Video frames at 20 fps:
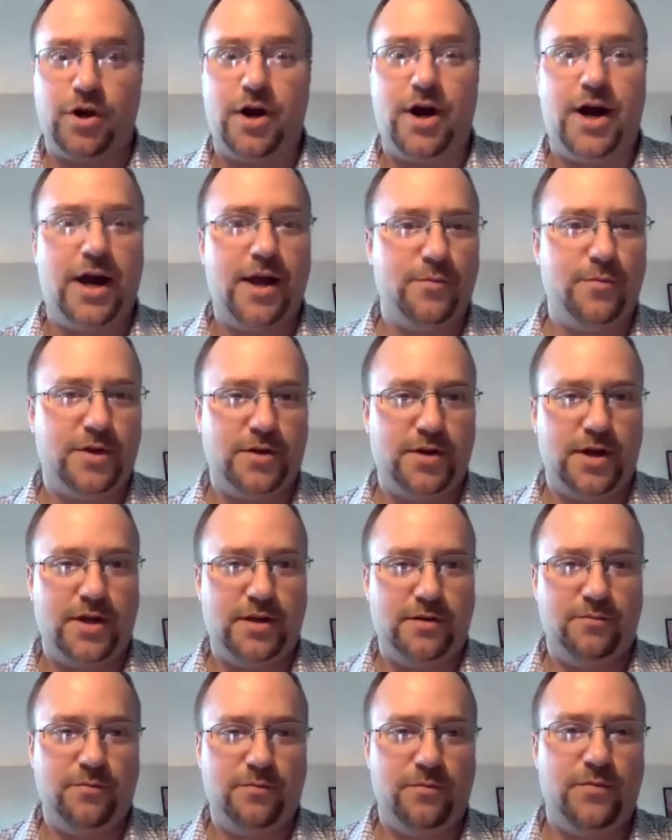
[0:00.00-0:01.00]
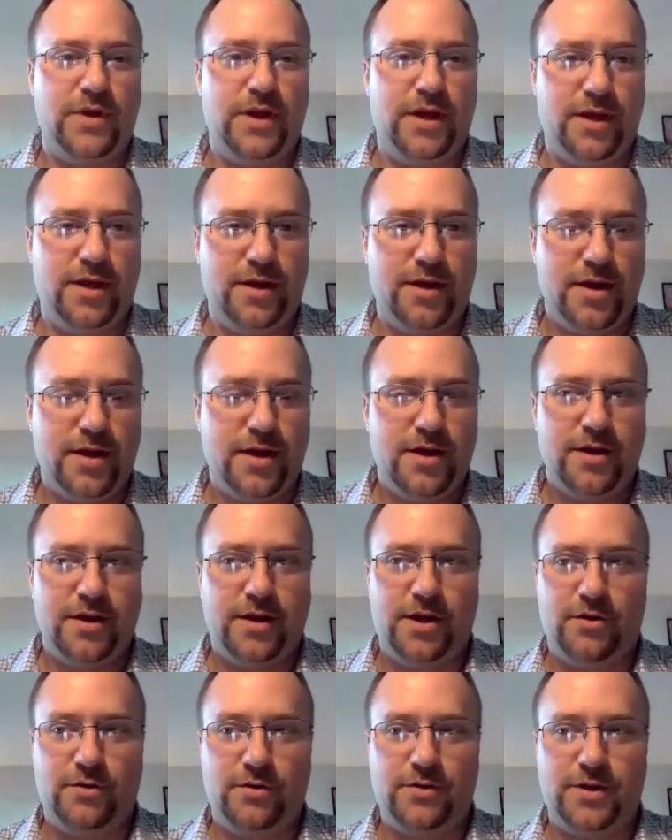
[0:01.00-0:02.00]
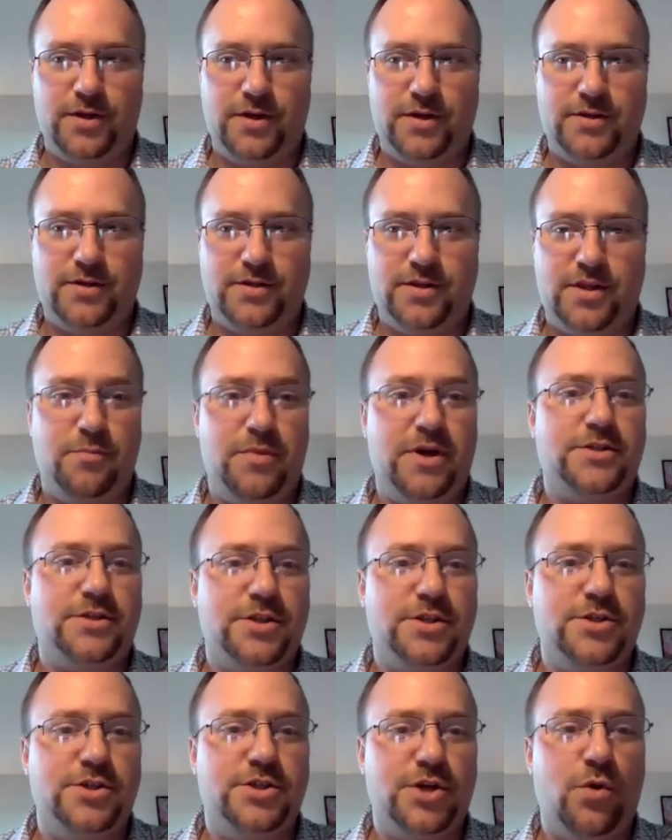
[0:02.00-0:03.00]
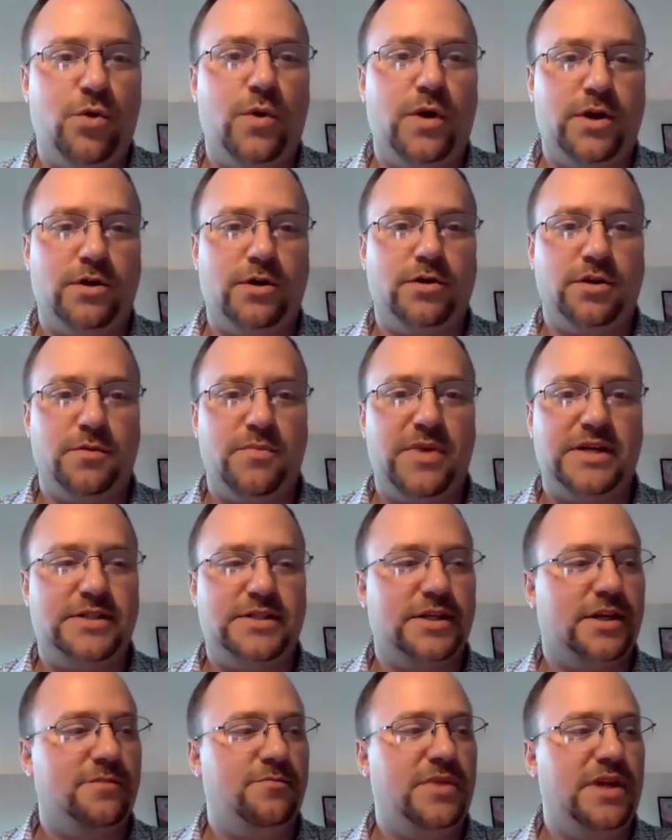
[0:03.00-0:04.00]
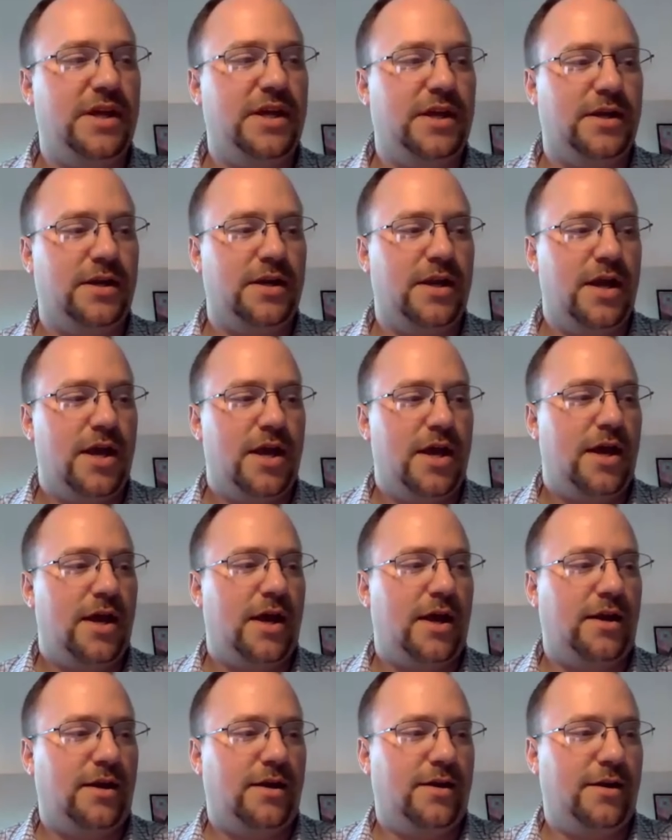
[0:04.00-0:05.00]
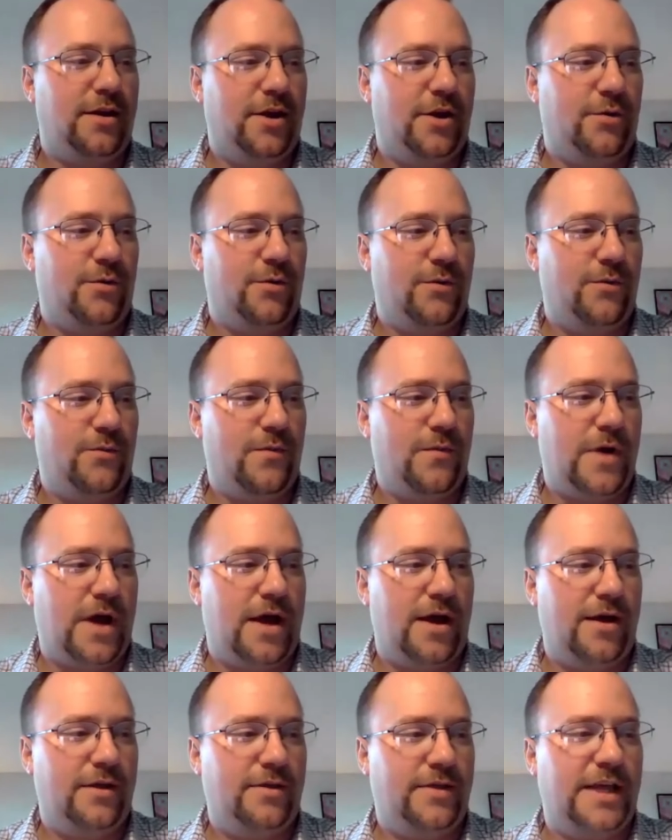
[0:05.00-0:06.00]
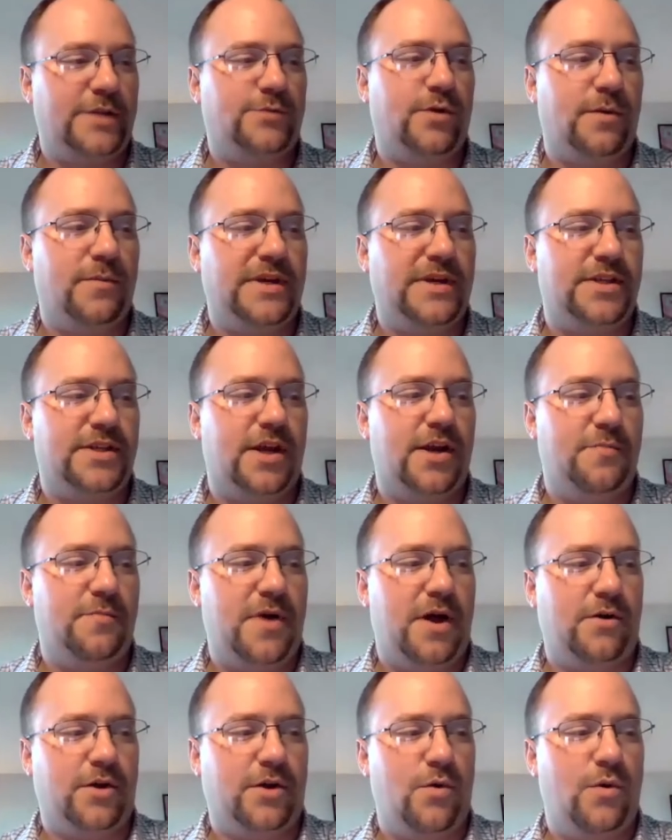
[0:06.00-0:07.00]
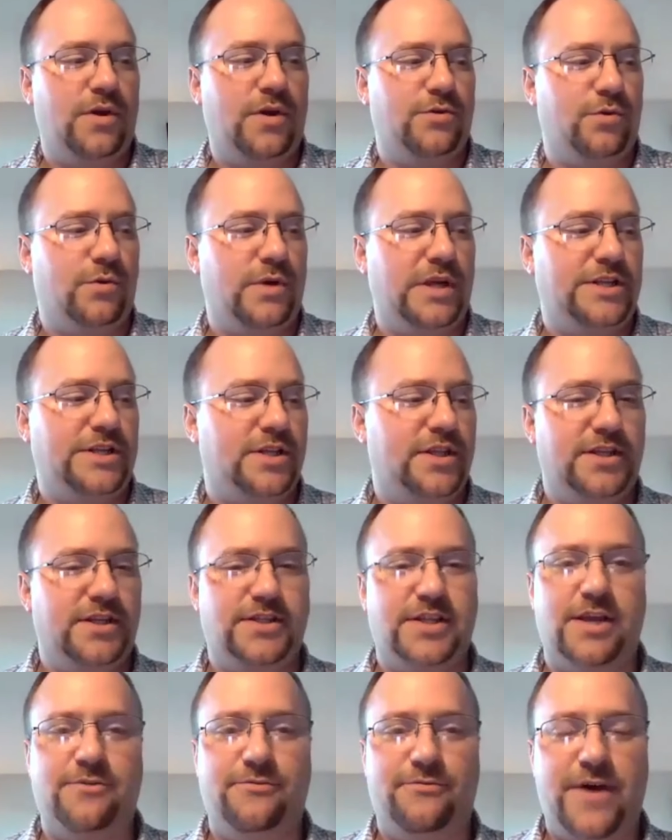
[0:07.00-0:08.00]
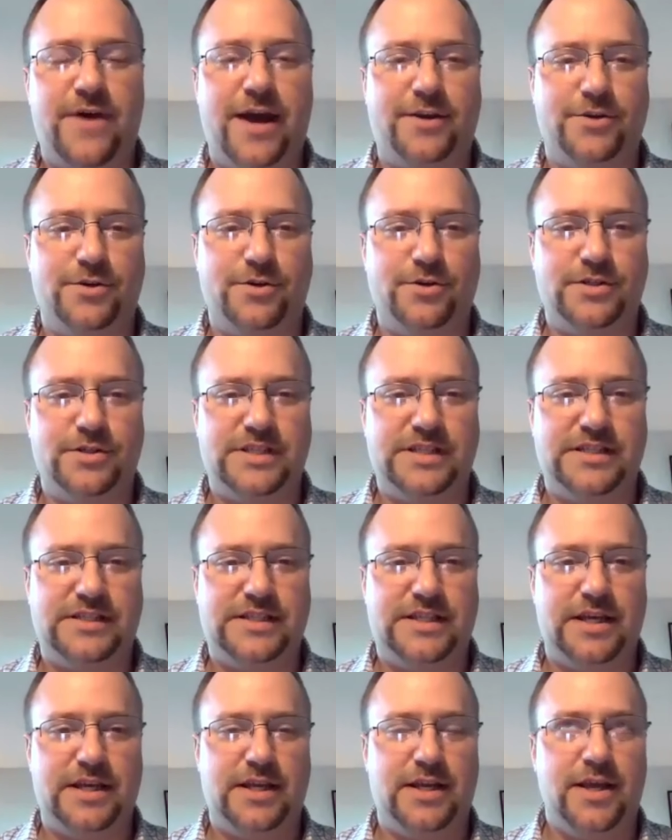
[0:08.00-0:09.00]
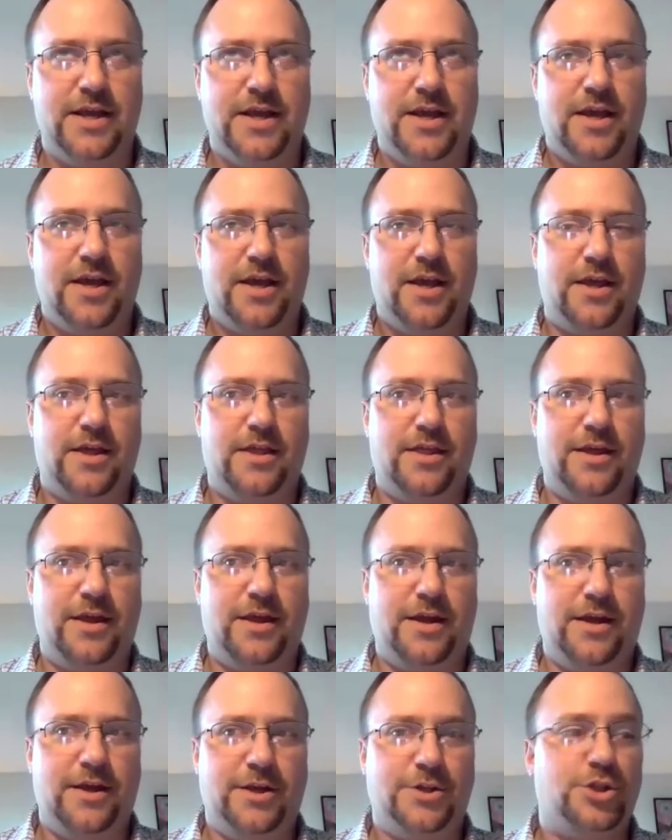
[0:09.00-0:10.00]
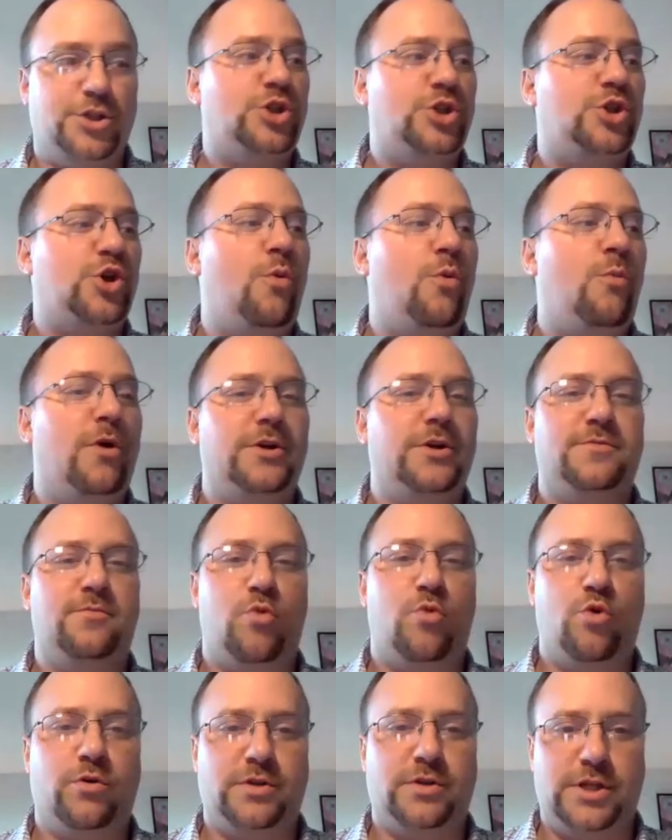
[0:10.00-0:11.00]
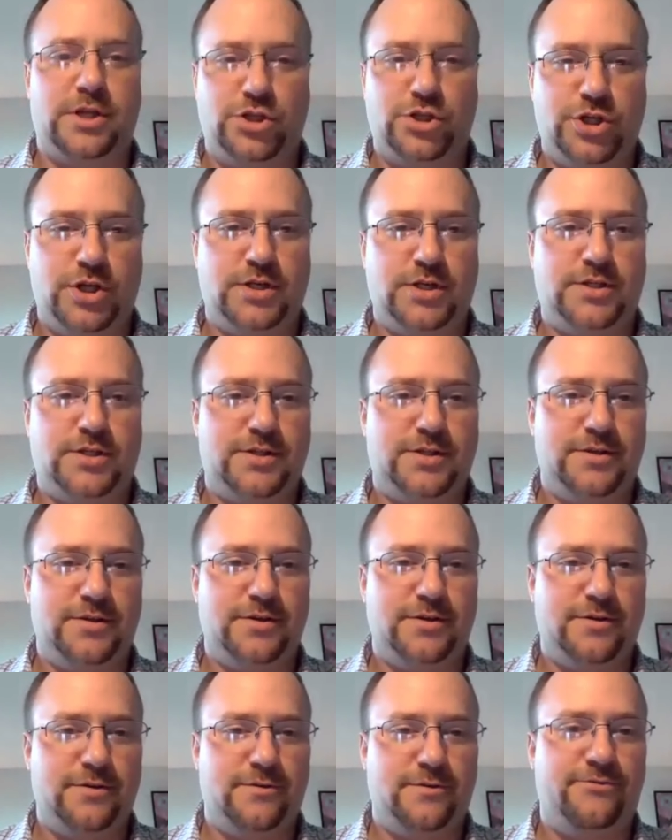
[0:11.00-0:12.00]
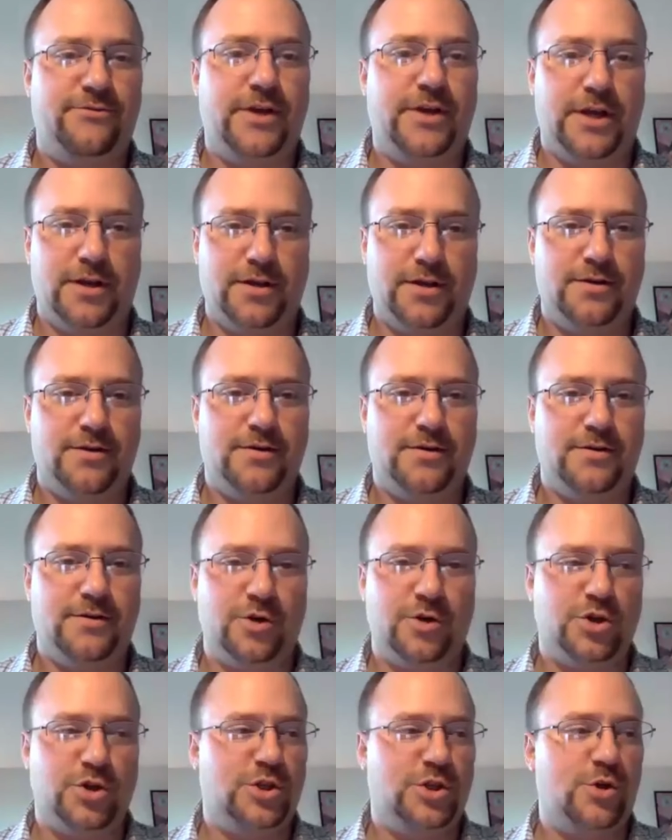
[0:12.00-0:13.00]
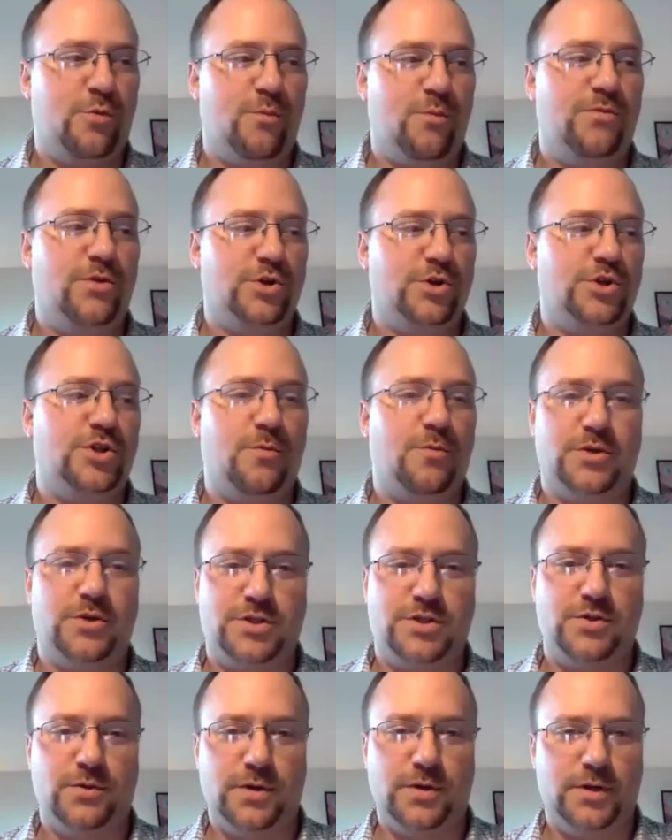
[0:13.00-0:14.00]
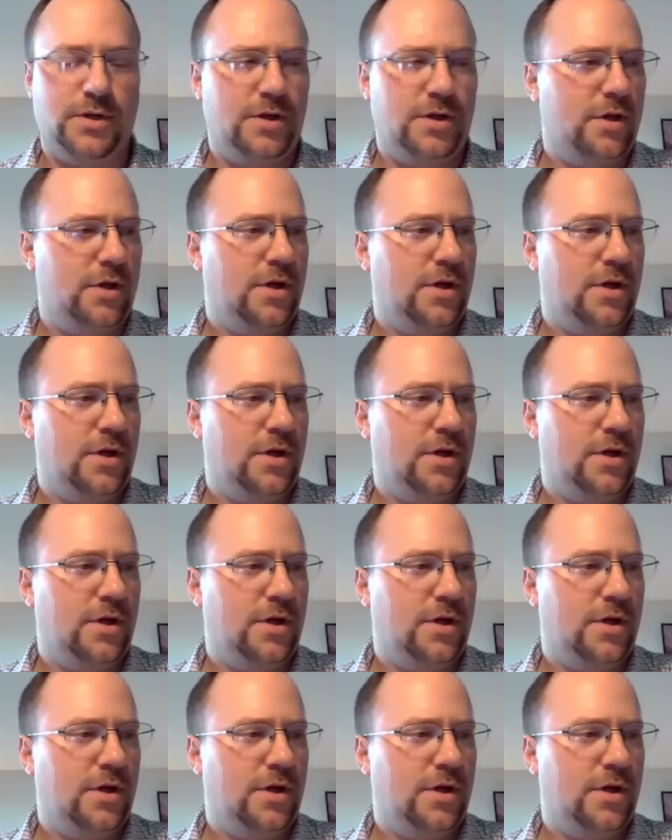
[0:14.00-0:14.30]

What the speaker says: prime and be, you know, the best in show winner or the best it can be. And you know, that's what I'm excited about going through each of these 10 factors, is that it's so much more than just feed. There's so much to it.